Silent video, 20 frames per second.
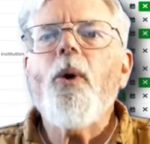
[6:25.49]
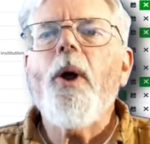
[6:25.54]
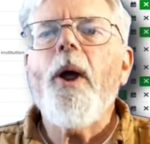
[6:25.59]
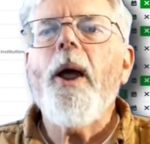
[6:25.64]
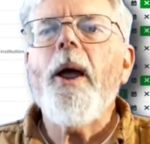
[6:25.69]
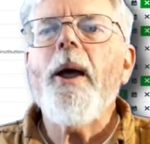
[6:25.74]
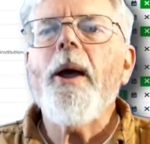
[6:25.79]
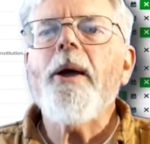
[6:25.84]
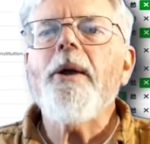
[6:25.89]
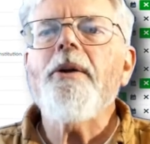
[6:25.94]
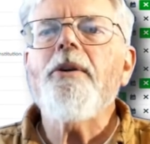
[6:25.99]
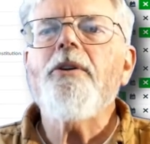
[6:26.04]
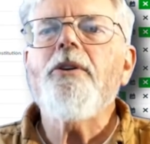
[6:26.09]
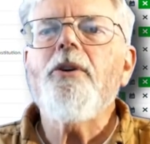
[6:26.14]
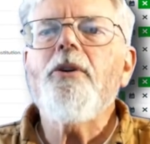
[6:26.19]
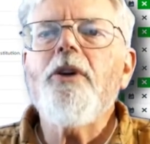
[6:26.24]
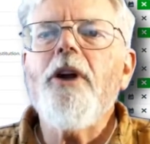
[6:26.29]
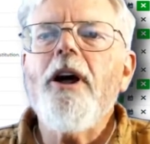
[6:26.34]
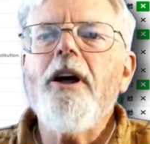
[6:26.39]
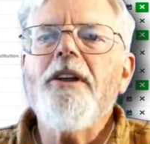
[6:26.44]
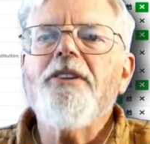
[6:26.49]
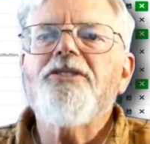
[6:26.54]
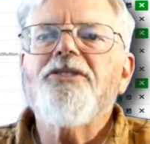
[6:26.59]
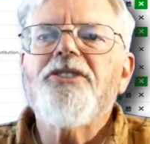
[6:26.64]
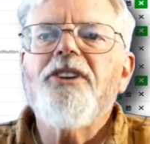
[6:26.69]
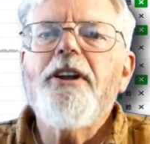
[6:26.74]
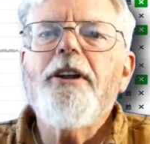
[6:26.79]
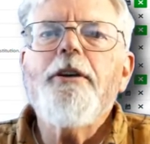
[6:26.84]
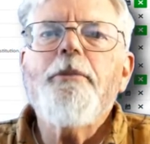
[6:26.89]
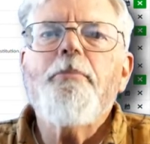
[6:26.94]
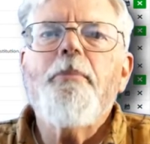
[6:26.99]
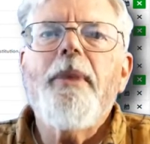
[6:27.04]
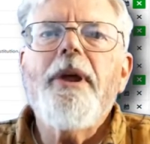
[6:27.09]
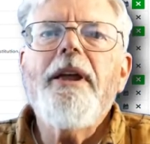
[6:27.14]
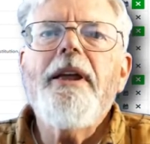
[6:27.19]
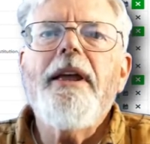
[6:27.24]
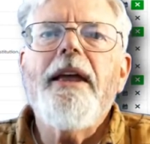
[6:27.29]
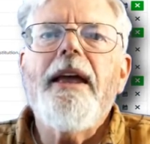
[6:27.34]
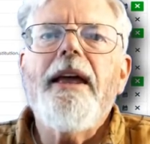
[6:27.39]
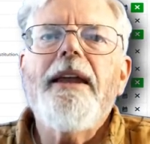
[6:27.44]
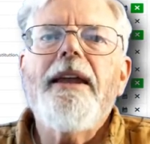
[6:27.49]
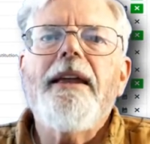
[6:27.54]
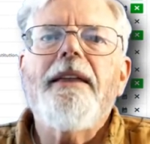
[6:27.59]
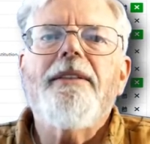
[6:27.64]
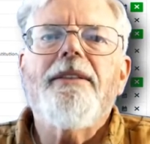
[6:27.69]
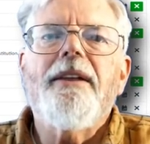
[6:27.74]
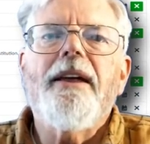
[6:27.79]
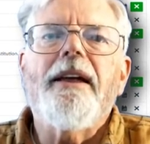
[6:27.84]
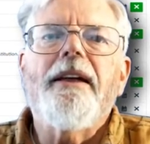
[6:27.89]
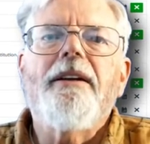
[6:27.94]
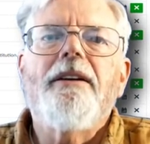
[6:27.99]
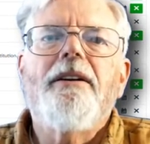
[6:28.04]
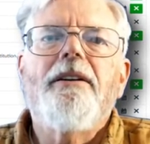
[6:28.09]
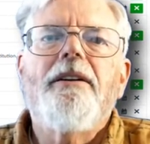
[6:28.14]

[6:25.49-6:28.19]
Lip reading: and do not send me anything.